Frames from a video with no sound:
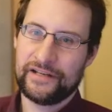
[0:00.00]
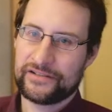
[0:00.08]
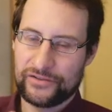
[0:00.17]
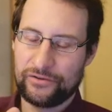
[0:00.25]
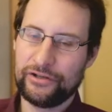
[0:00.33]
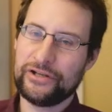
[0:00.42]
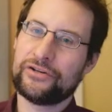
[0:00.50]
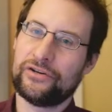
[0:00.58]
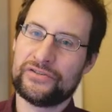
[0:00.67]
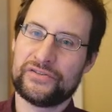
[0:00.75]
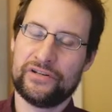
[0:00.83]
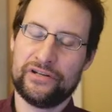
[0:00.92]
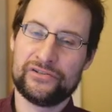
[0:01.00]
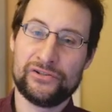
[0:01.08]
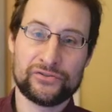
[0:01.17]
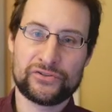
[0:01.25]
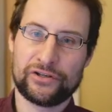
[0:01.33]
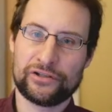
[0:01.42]
The only constant in the
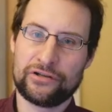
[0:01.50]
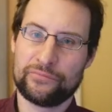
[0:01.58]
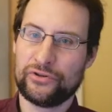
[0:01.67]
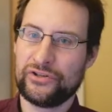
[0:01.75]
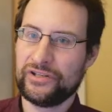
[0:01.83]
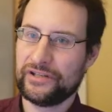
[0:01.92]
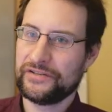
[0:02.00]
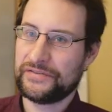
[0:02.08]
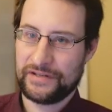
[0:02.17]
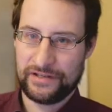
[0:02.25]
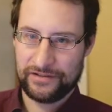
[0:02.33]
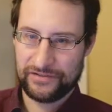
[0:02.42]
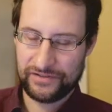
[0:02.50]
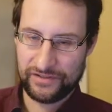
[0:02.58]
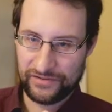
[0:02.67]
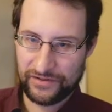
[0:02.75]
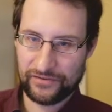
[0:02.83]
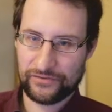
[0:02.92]
Linux kernel community is,
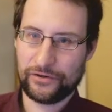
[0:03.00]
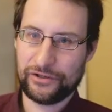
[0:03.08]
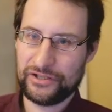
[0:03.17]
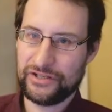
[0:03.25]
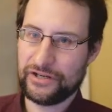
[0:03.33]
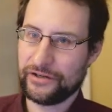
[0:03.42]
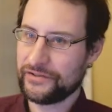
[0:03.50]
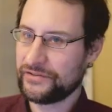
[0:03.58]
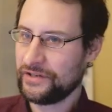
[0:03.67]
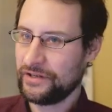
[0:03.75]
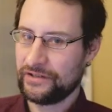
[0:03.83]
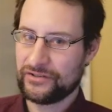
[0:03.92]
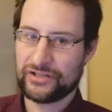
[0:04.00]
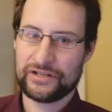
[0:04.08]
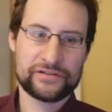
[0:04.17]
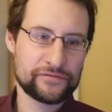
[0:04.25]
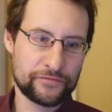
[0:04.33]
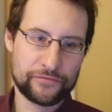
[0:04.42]
since 30 years,
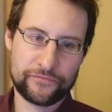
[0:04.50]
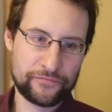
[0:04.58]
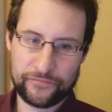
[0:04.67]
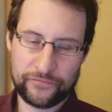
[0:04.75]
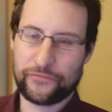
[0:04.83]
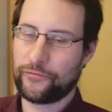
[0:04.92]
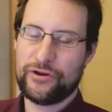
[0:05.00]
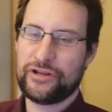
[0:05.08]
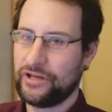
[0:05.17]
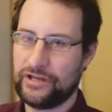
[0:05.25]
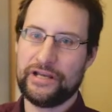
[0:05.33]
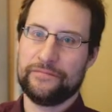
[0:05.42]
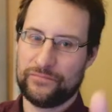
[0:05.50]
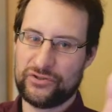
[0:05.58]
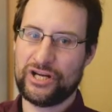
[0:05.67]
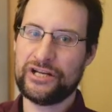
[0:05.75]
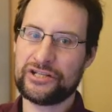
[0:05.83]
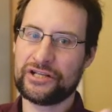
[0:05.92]
just freaking
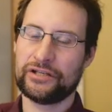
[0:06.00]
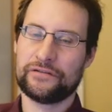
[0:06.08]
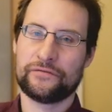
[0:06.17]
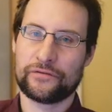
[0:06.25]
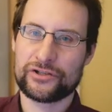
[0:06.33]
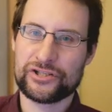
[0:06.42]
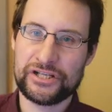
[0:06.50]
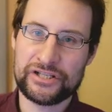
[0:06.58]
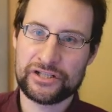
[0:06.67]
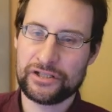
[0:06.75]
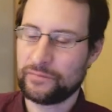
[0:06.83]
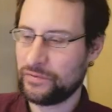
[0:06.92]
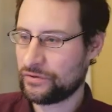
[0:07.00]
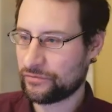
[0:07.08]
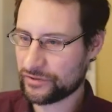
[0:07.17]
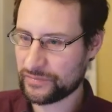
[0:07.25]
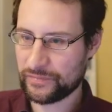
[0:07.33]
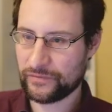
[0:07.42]
changing it for changing it,
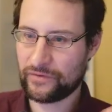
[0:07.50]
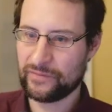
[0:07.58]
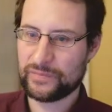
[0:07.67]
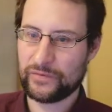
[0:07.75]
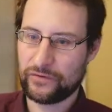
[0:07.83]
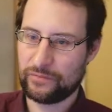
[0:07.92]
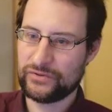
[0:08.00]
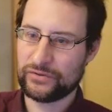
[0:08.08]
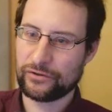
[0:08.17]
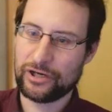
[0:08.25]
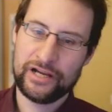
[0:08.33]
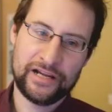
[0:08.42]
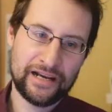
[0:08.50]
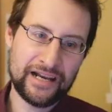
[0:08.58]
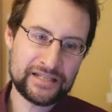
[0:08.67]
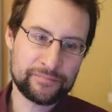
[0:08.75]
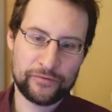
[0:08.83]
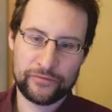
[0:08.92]
because performance, or
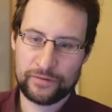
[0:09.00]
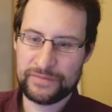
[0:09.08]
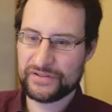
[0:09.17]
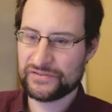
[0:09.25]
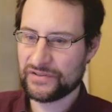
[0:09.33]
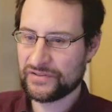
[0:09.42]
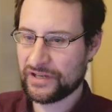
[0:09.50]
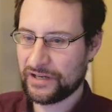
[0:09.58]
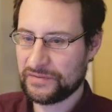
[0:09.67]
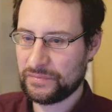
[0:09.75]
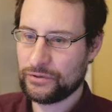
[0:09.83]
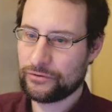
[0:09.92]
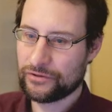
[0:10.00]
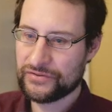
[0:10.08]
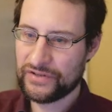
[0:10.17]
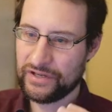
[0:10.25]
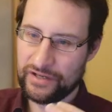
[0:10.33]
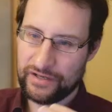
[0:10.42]
less performance in this case, because